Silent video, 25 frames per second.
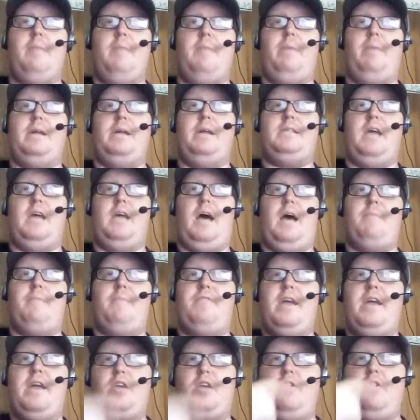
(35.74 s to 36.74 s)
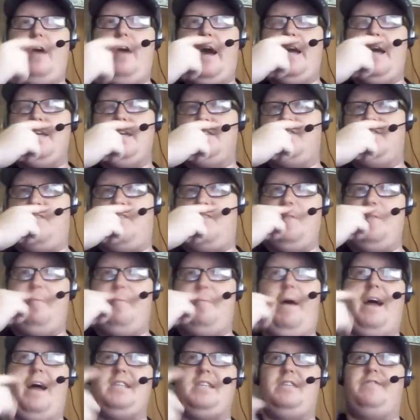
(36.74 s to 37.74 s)
But thank you guys for all the
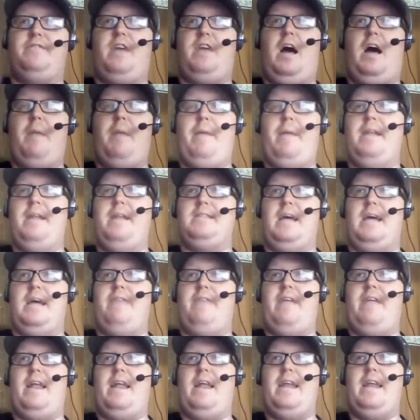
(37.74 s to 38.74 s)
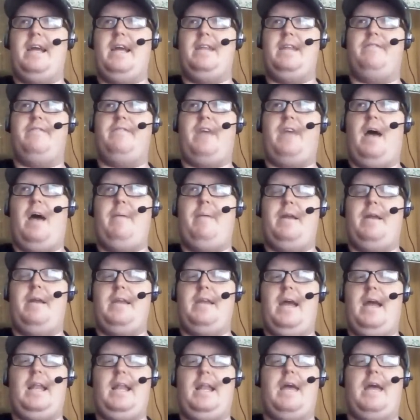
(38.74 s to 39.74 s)
positive comments. I haven't had a negative comment
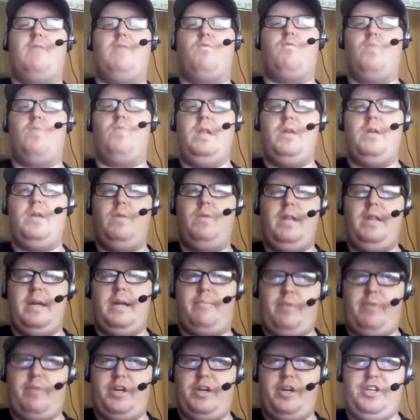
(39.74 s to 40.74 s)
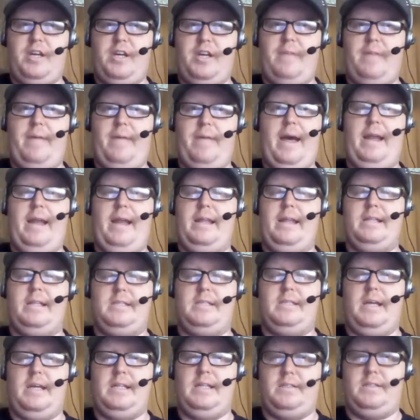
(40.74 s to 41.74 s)
yet, and I really appreciate that.
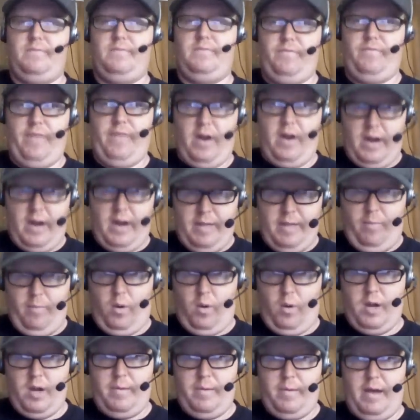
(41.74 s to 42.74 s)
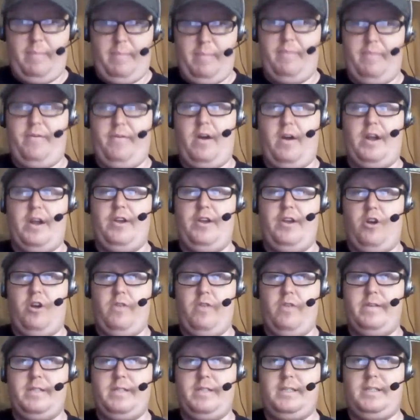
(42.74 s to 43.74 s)
It's very important to me. I've been very
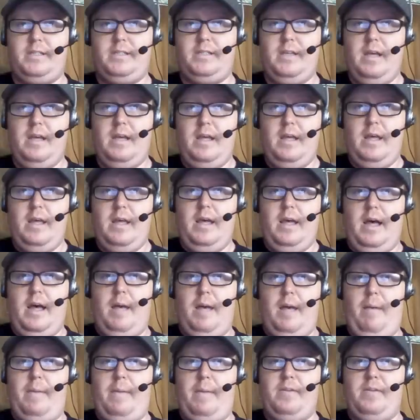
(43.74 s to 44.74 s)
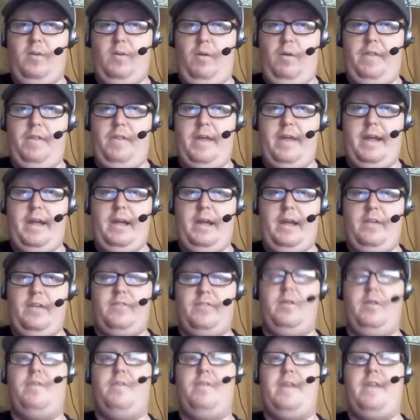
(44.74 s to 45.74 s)
nervous about this whole thing,
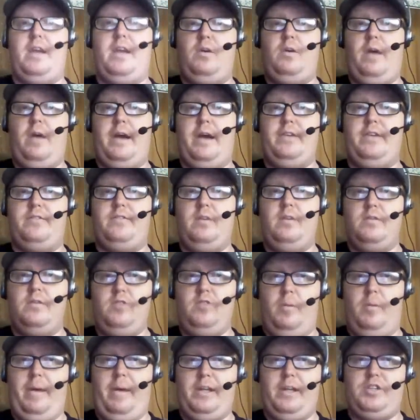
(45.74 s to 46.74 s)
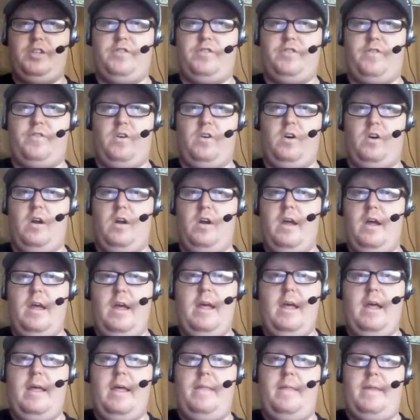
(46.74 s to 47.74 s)
so thank you guys so much for
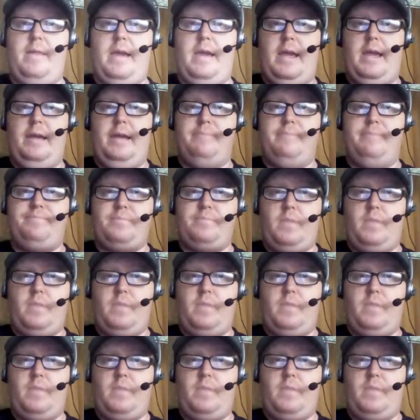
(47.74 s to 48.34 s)
the